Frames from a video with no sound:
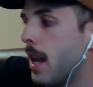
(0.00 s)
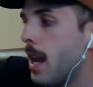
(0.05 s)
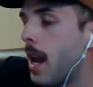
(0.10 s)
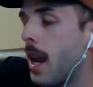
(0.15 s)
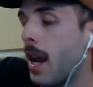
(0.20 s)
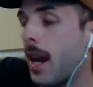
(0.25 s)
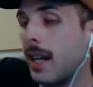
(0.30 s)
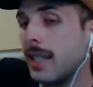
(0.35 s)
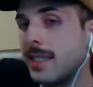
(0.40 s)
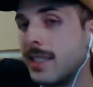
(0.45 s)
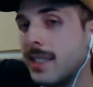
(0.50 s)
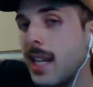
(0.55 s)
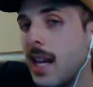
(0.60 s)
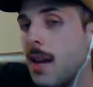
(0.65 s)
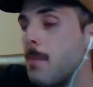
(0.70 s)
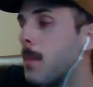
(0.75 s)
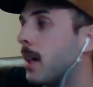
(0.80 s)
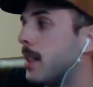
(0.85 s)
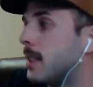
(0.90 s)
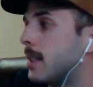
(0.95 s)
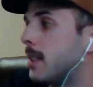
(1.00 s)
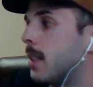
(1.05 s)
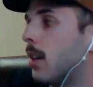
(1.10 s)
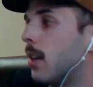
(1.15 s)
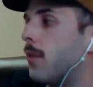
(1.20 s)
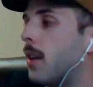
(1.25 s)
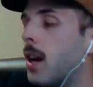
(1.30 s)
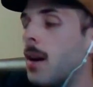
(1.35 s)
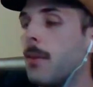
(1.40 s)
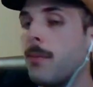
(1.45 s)
And I set
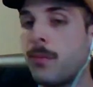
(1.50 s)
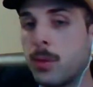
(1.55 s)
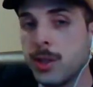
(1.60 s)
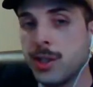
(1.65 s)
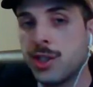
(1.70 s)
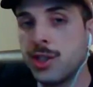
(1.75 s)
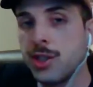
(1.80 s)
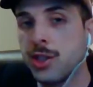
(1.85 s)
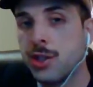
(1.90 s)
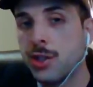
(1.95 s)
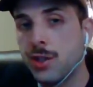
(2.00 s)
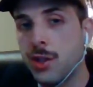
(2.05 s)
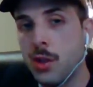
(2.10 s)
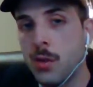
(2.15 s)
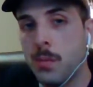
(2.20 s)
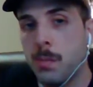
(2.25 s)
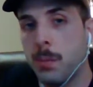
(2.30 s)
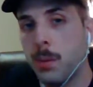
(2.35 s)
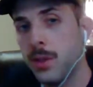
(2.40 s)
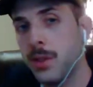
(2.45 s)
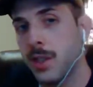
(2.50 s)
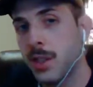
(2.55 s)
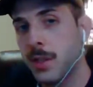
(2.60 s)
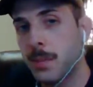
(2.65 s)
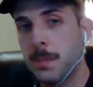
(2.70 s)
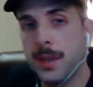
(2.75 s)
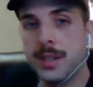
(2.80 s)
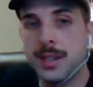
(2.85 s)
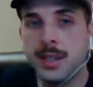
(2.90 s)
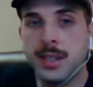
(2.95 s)
myself up for super
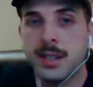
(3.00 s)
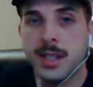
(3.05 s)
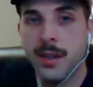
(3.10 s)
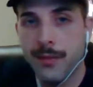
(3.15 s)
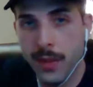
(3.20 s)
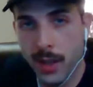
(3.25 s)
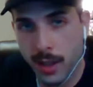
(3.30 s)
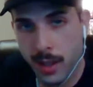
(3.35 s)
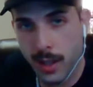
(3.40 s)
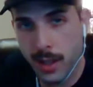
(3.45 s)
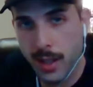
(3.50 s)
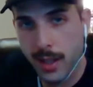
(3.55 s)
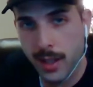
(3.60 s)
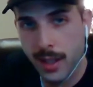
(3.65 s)
specific